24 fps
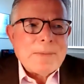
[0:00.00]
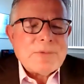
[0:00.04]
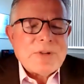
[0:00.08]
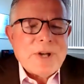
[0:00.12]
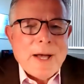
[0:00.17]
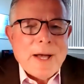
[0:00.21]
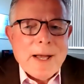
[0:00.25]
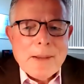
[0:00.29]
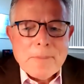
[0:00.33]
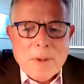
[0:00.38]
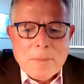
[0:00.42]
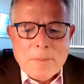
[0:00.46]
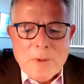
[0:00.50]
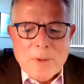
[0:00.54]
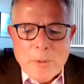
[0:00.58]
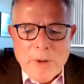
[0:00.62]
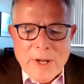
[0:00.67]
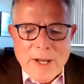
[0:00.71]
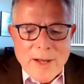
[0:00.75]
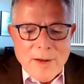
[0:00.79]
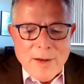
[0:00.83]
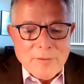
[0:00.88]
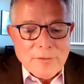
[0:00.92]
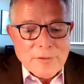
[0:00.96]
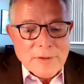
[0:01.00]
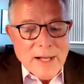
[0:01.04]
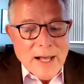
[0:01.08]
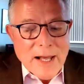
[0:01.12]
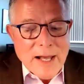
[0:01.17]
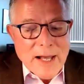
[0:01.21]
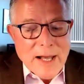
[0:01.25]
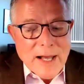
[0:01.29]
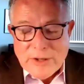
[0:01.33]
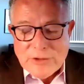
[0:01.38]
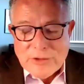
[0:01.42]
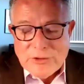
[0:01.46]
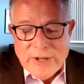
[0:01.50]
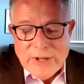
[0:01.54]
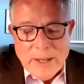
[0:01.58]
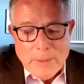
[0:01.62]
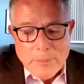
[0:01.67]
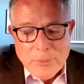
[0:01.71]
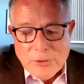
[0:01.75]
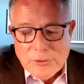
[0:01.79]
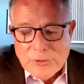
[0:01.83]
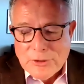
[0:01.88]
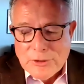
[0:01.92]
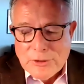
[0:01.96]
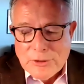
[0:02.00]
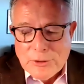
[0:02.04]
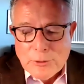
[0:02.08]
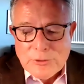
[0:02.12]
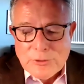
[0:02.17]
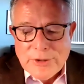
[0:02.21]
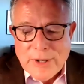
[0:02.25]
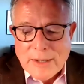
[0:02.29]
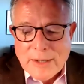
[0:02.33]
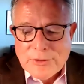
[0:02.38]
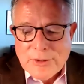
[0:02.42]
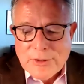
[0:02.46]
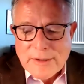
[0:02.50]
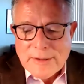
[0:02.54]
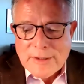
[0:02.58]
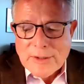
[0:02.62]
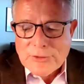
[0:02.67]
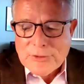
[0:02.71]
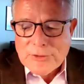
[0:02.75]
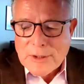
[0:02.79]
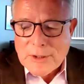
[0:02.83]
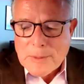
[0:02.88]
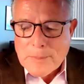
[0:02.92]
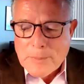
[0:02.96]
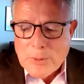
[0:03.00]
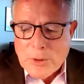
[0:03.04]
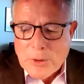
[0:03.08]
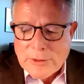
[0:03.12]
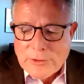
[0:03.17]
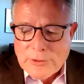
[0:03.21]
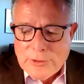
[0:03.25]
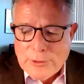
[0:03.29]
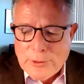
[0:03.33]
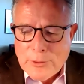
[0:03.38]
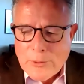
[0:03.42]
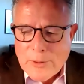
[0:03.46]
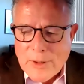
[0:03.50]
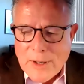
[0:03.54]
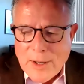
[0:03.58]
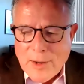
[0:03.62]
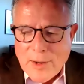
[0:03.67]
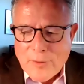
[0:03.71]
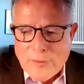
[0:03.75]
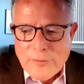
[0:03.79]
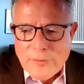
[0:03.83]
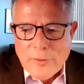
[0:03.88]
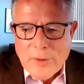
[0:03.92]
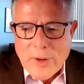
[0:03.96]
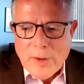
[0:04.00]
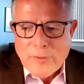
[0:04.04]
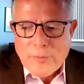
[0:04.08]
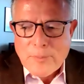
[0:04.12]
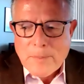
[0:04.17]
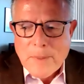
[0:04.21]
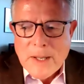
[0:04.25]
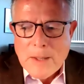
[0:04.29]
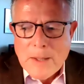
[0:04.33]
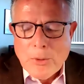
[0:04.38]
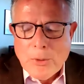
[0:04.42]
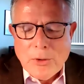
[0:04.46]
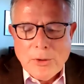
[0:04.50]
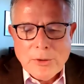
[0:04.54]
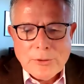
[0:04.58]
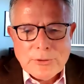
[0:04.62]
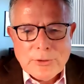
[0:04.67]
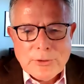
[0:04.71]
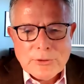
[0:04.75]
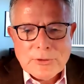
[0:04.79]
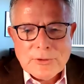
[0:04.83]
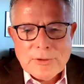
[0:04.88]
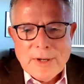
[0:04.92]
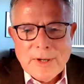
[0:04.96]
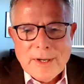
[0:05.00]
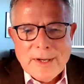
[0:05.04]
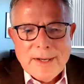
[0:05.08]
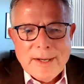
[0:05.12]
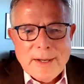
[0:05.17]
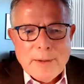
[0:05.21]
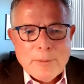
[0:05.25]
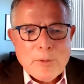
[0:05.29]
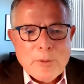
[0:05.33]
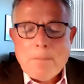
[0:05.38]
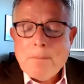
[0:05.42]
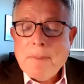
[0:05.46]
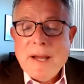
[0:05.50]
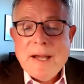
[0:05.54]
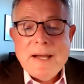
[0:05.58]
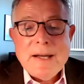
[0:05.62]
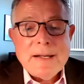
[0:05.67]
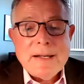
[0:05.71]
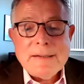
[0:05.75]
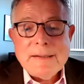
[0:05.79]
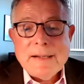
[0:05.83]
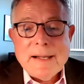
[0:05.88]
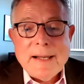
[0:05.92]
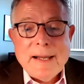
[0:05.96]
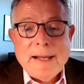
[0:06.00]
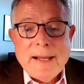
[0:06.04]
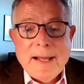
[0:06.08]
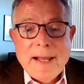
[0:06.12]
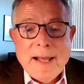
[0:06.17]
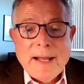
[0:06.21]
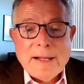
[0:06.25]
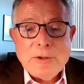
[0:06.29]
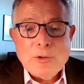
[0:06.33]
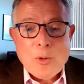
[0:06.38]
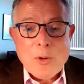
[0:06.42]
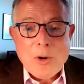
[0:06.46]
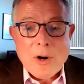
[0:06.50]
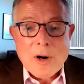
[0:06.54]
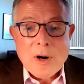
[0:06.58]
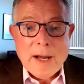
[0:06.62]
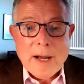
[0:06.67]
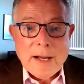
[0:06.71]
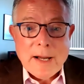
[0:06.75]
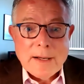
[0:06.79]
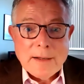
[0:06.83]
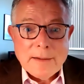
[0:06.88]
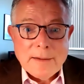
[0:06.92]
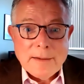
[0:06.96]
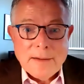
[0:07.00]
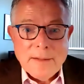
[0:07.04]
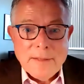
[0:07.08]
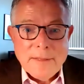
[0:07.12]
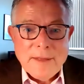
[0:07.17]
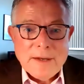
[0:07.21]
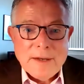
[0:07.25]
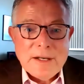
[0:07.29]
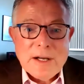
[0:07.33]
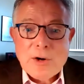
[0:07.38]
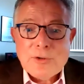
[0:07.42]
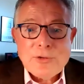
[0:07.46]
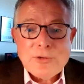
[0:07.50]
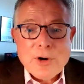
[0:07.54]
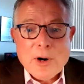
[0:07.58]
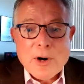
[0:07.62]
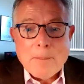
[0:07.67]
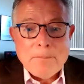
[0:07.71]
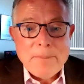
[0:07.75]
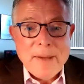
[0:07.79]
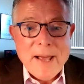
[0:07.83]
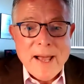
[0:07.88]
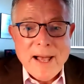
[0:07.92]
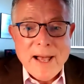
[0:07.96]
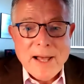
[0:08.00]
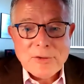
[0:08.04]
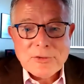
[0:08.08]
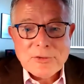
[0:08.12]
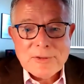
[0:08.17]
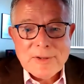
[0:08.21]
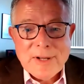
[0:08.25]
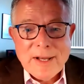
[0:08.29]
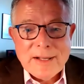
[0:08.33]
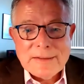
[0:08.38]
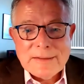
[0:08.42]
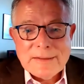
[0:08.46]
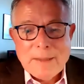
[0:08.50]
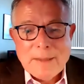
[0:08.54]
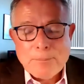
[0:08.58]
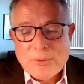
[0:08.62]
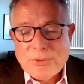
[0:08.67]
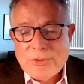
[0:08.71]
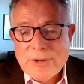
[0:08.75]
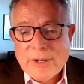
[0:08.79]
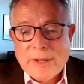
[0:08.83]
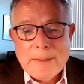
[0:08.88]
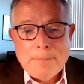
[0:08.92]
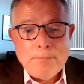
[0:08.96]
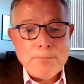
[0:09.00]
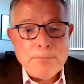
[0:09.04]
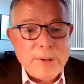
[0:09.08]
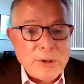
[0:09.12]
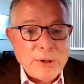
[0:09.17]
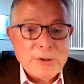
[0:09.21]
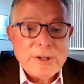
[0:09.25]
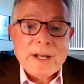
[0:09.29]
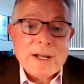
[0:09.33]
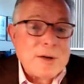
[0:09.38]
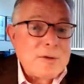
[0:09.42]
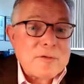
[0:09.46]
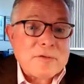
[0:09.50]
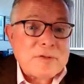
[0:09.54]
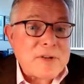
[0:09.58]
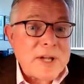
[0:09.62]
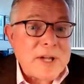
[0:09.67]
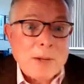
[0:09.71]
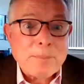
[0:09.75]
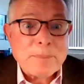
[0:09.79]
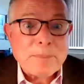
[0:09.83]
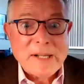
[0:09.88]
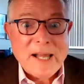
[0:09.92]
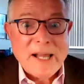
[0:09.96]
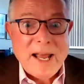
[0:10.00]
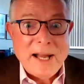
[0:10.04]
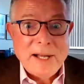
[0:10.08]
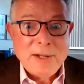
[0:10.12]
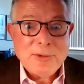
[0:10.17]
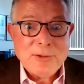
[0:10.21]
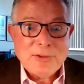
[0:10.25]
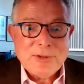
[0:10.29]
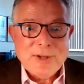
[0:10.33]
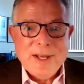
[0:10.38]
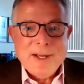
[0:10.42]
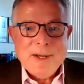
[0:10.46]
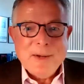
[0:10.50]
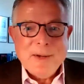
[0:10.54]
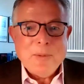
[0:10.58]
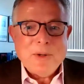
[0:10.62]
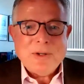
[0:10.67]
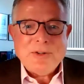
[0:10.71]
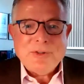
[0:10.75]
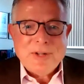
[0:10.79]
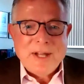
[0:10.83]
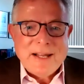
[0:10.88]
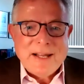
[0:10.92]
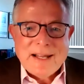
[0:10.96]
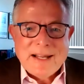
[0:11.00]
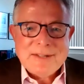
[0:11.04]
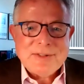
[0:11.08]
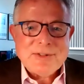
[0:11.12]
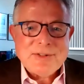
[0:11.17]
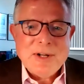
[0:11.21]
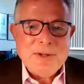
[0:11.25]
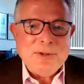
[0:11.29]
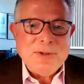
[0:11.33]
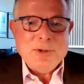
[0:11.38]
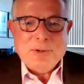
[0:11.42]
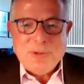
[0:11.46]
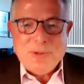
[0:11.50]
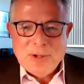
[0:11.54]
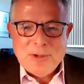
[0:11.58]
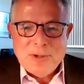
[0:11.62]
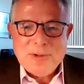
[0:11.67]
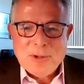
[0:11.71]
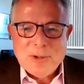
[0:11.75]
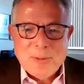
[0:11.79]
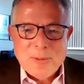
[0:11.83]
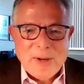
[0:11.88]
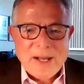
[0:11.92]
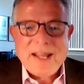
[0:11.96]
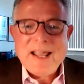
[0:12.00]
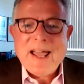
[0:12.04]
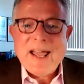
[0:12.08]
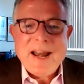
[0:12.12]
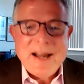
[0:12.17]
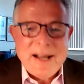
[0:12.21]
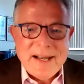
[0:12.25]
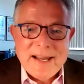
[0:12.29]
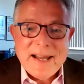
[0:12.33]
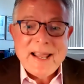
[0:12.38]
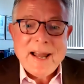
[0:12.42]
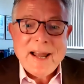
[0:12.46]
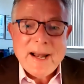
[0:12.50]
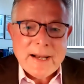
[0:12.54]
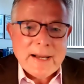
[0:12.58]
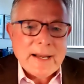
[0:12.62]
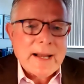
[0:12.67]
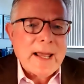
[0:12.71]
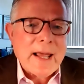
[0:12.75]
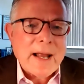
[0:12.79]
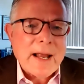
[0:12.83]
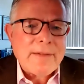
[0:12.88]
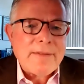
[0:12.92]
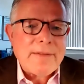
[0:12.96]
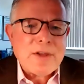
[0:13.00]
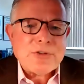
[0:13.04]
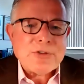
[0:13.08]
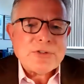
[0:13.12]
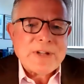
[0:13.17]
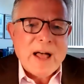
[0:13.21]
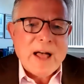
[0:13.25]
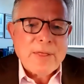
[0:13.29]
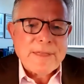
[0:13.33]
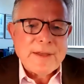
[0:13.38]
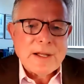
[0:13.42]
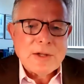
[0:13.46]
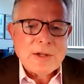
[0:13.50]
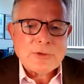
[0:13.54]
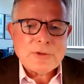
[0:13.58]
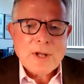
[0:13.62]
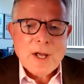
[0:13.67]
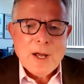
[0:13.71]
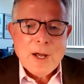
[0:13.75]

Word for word: time, I mean, we have lots of examples, and you touch on this in the book too, of, of people just repeatedly ignoring the near term past, and, and particularly building in floodplains, which they continue to do again and again and again in the southeast.